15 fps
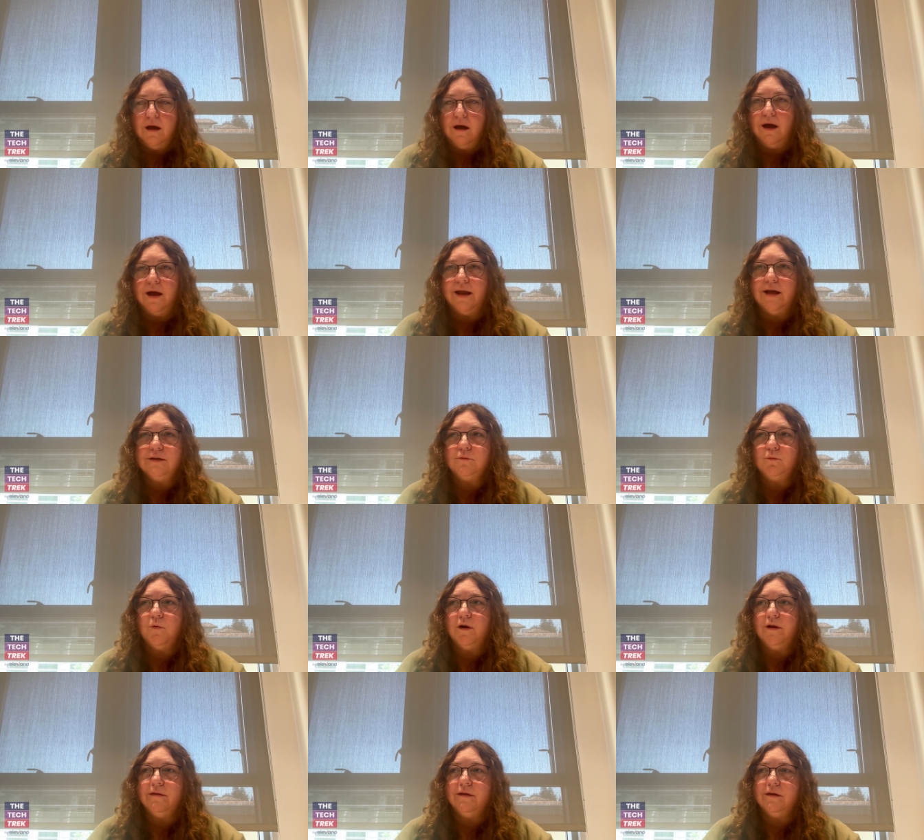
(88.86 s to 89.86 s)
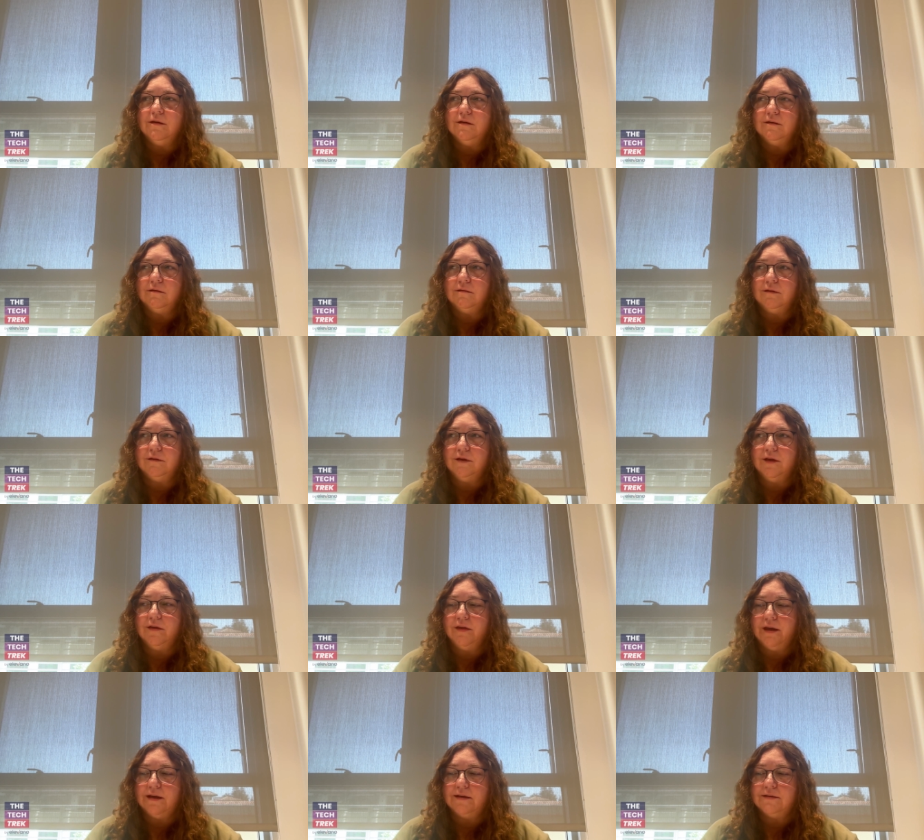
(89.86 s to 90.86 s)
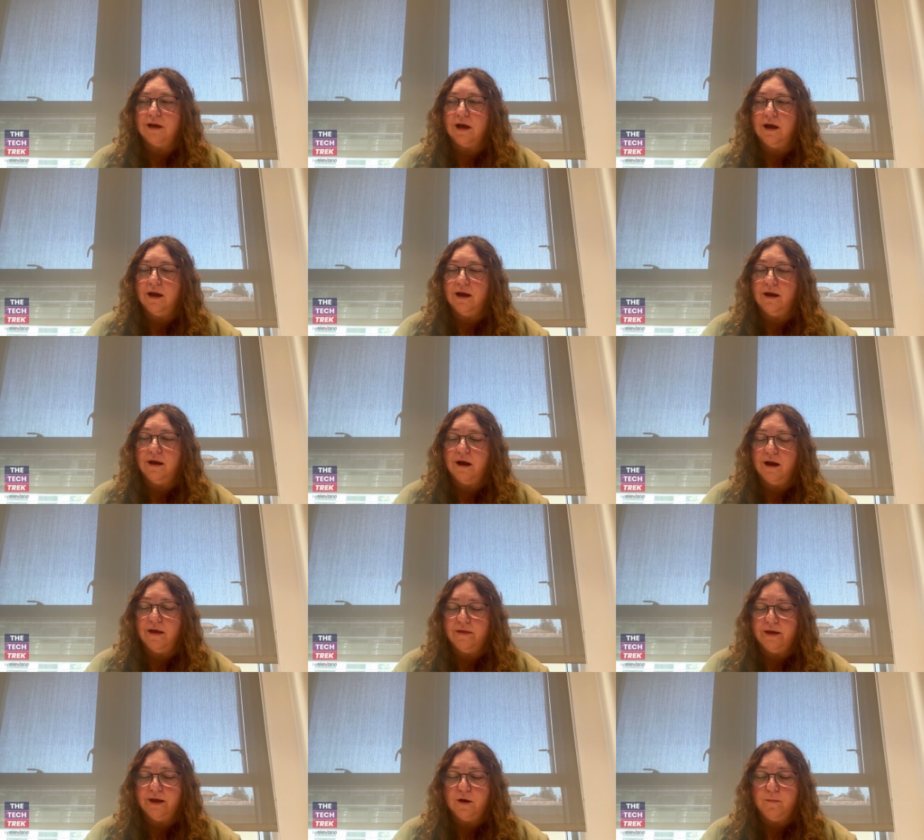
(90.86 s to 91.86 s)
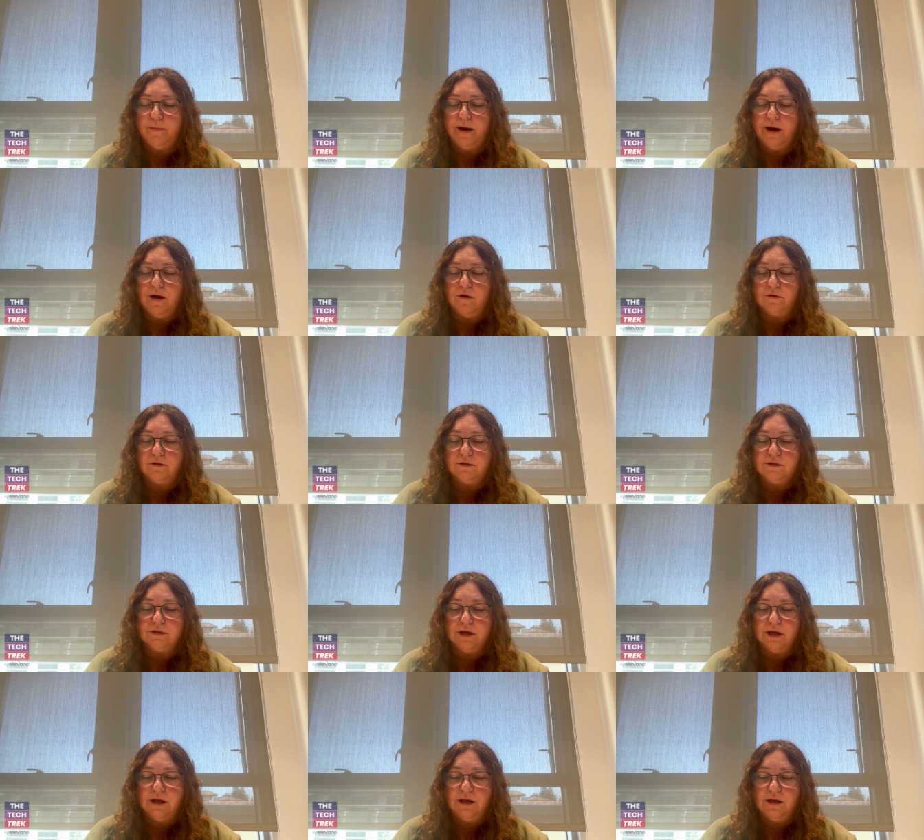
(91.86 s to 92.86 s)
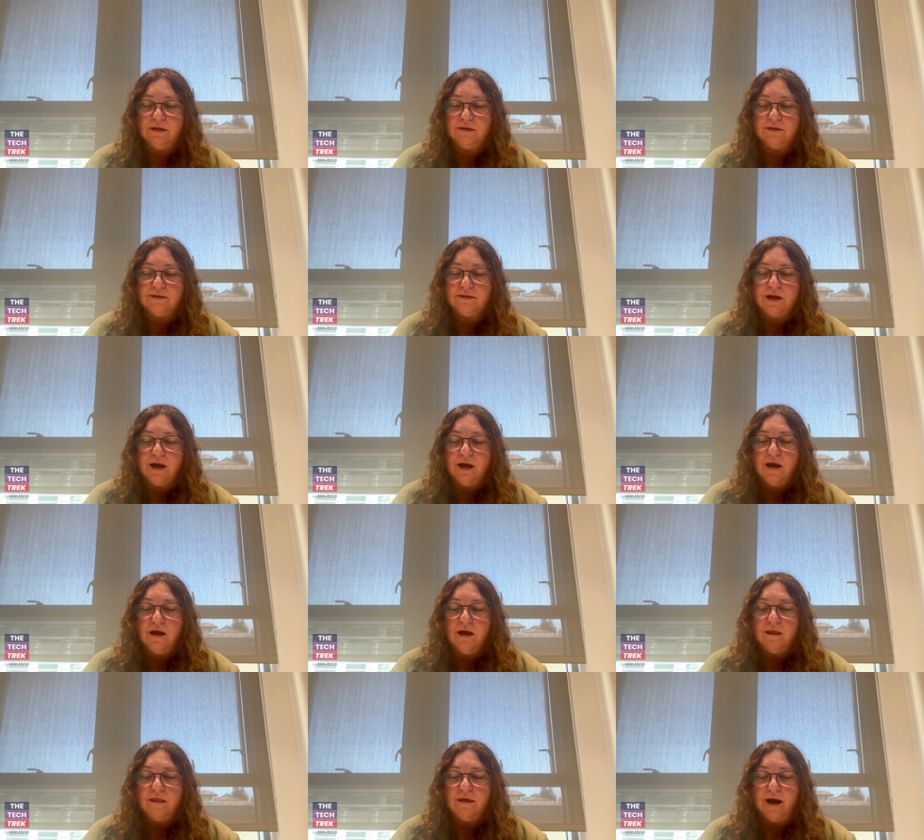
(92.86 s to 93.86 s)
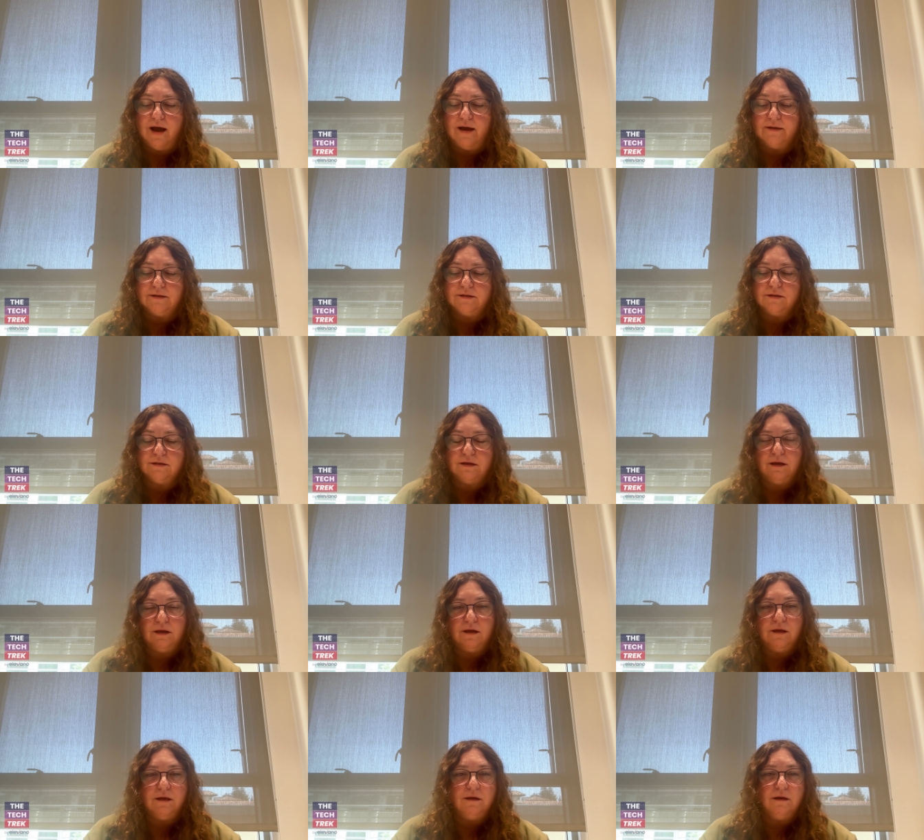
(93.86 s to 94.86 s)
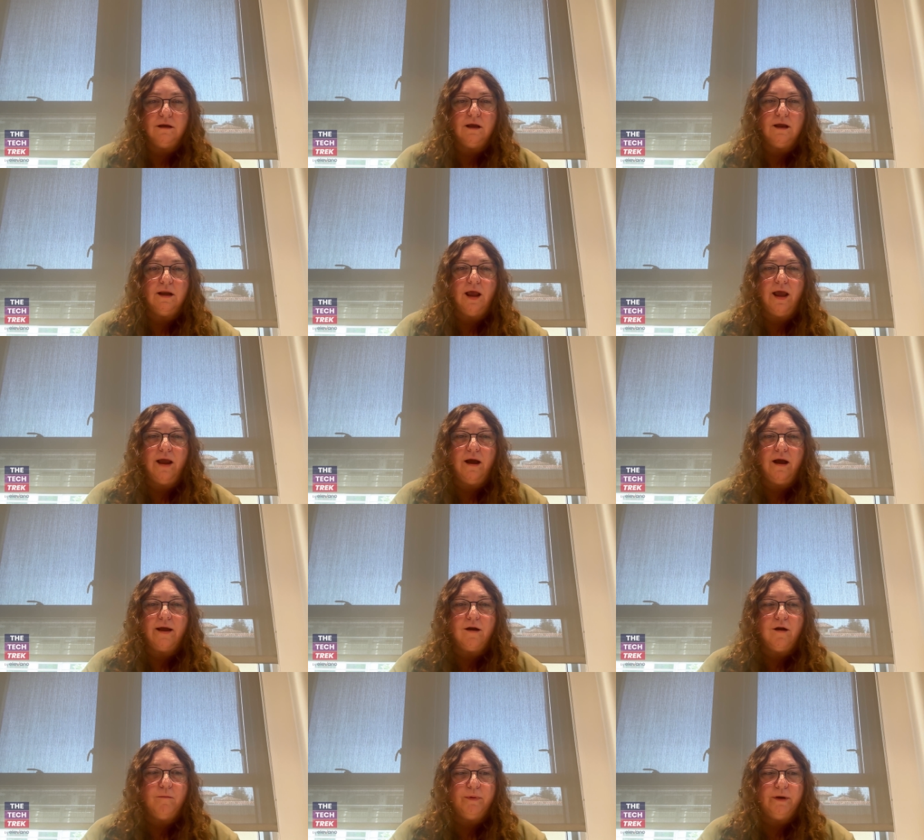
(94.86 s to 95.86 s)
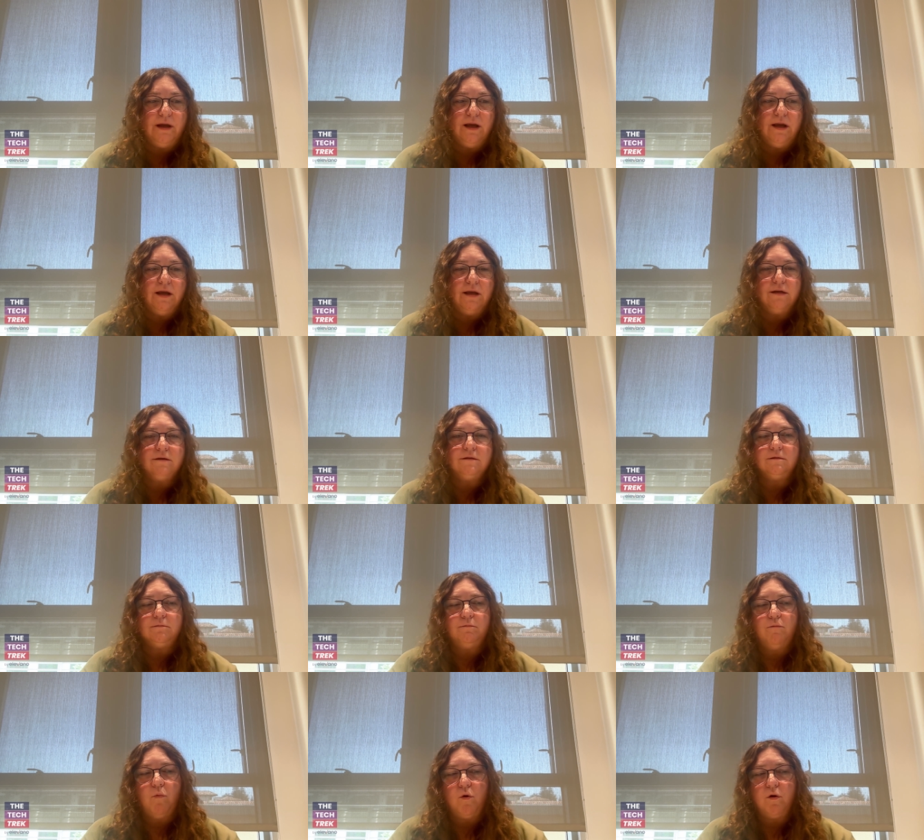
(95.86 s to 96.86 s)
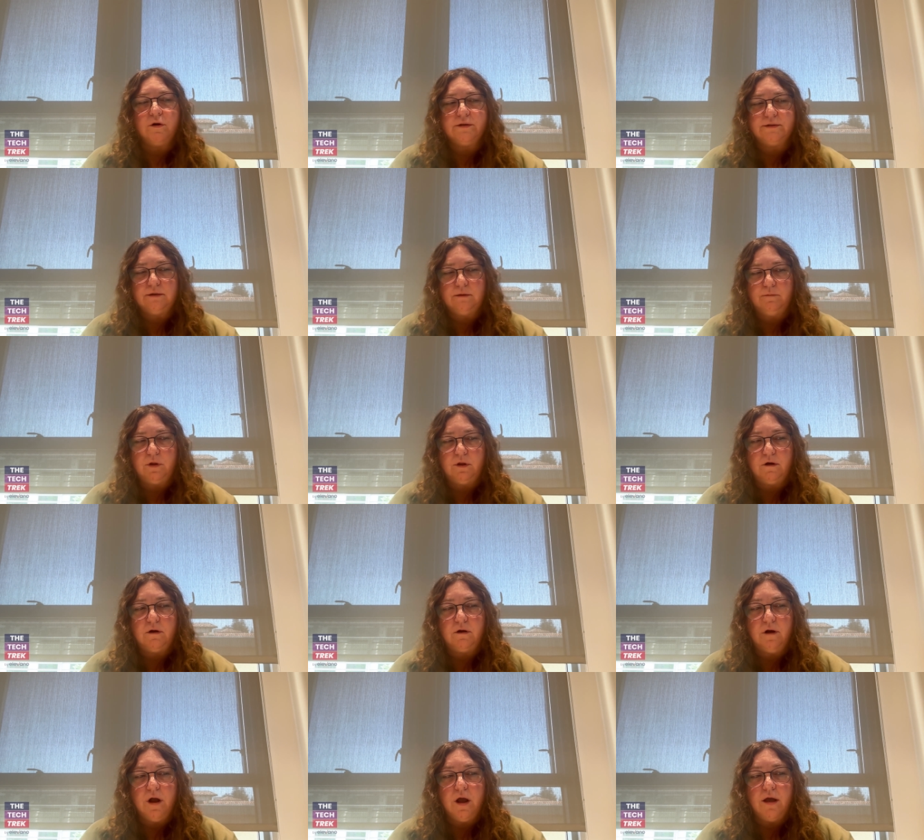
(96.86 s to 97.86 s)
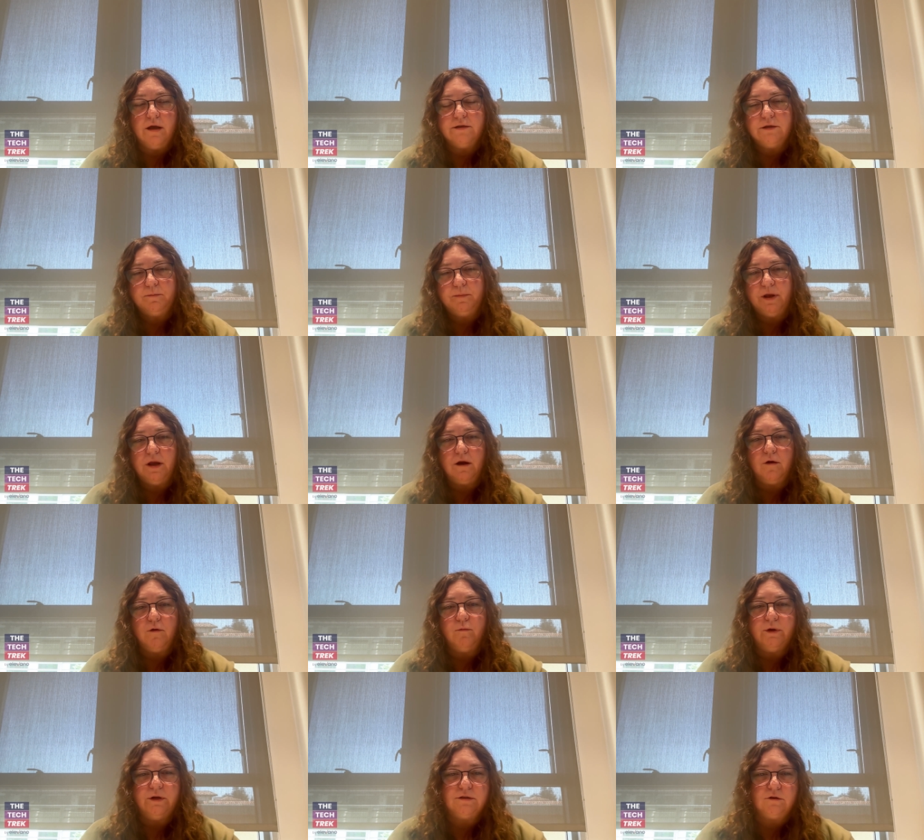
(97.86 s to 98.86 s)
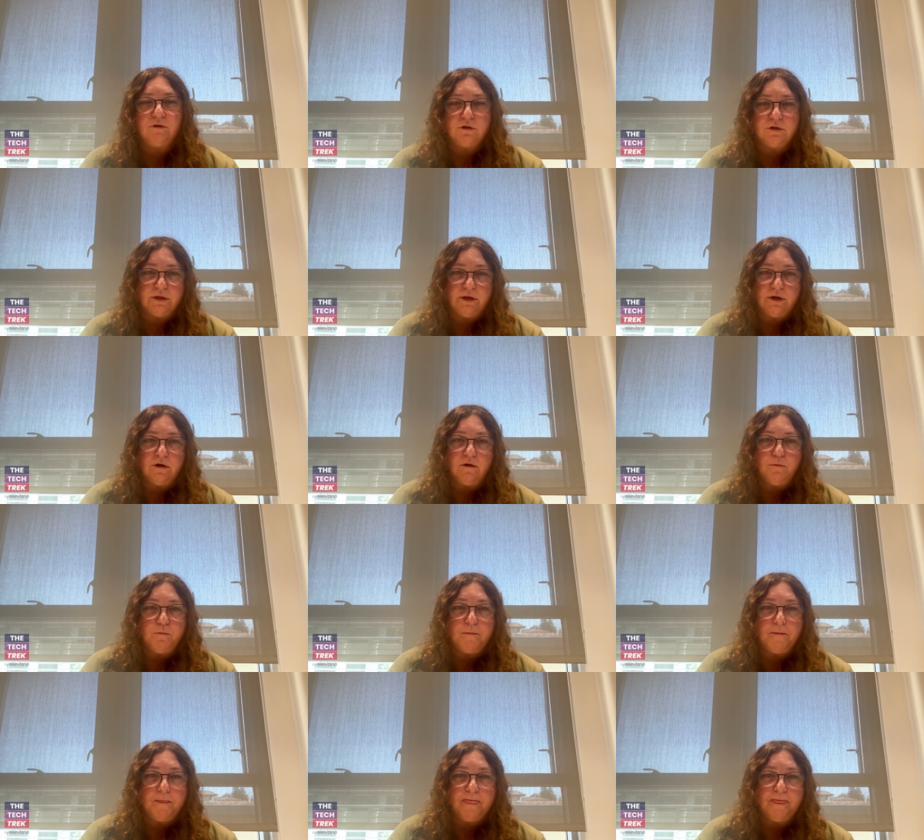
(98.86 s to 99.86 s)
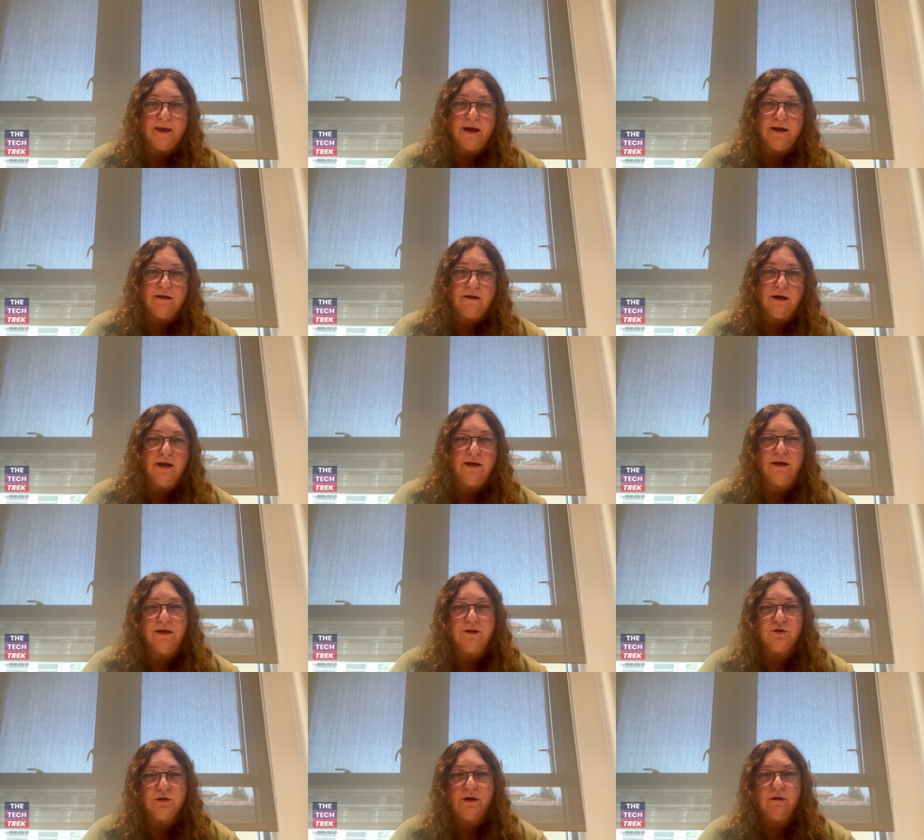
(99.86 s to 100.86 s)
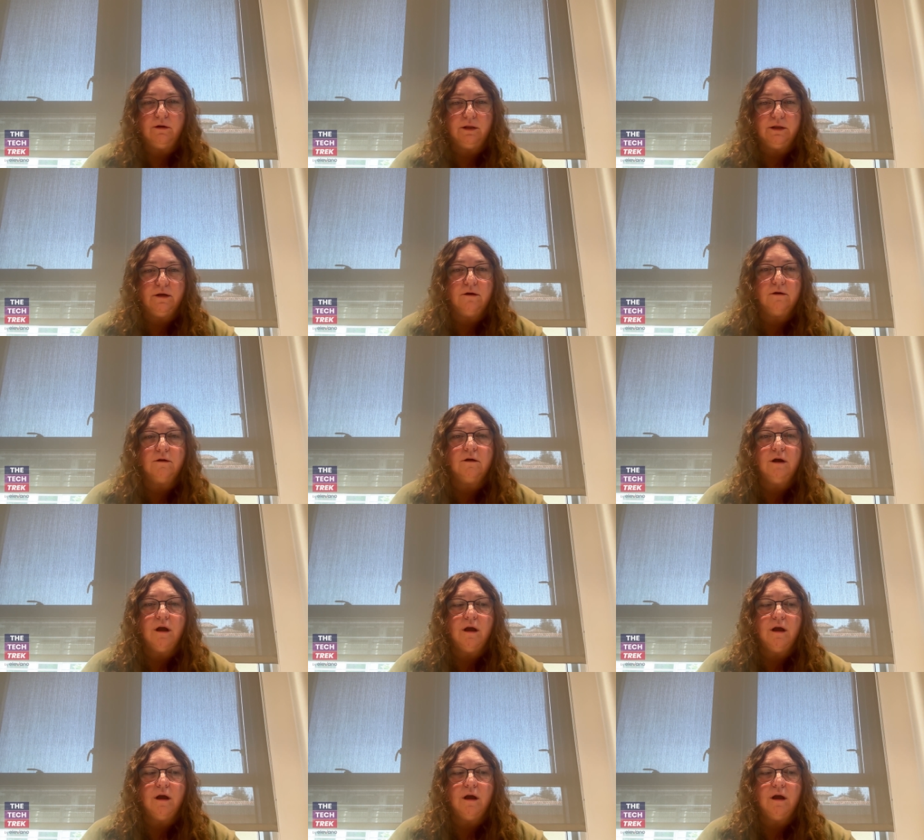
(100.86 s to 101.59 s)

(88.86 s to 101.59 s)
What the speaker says: I guess one of the things I think about is that in an AI company, it is more similar to being a research leader than an engineering leader.